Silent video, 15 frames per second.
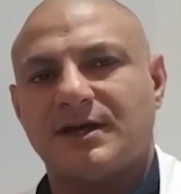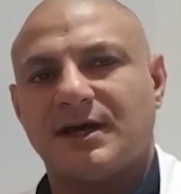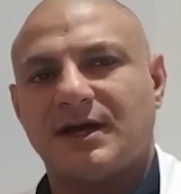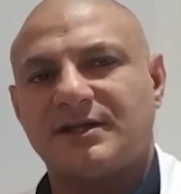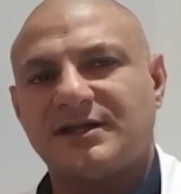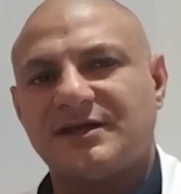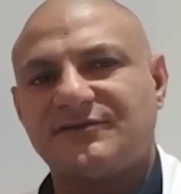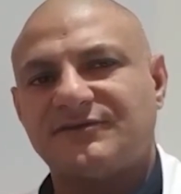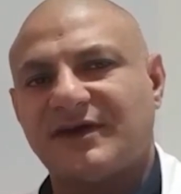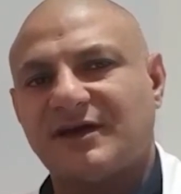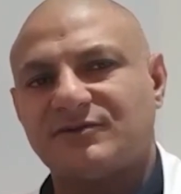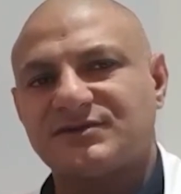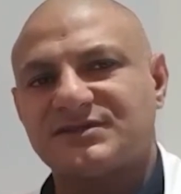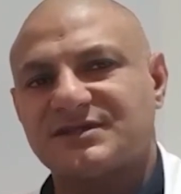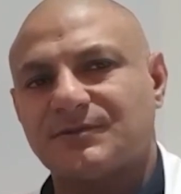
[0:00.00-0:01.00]
and they
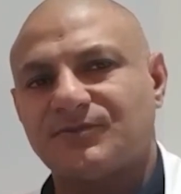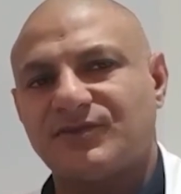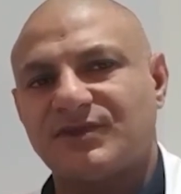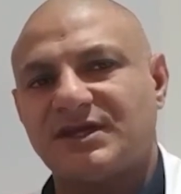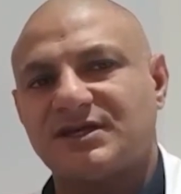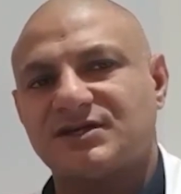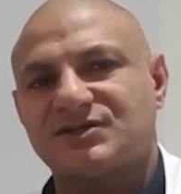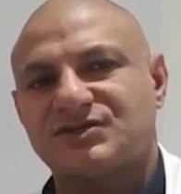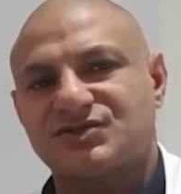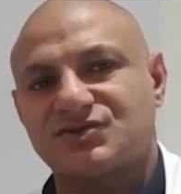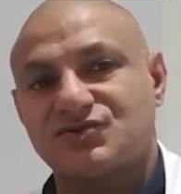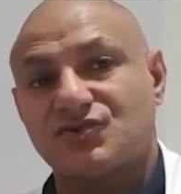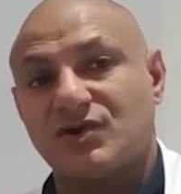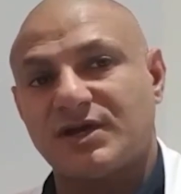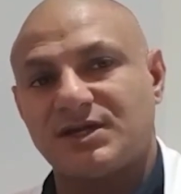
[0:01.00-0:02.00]
found something
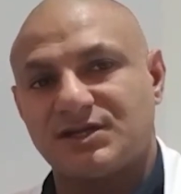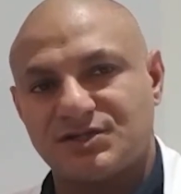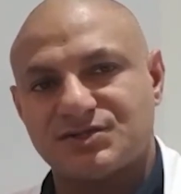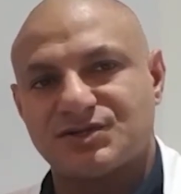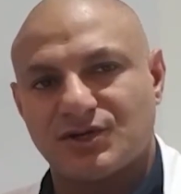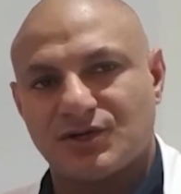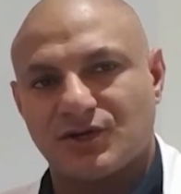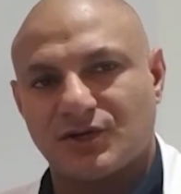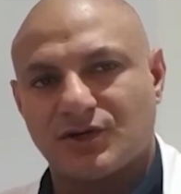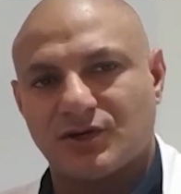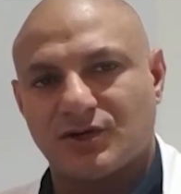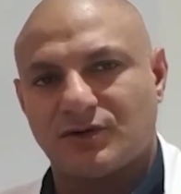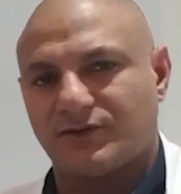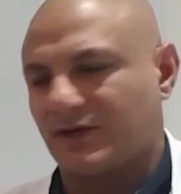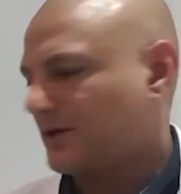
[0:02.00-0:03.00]
strange
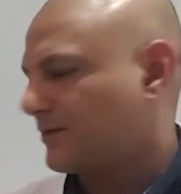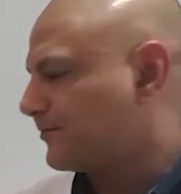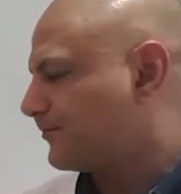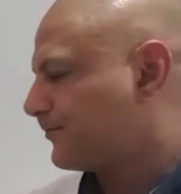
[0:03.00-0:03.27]
occurring.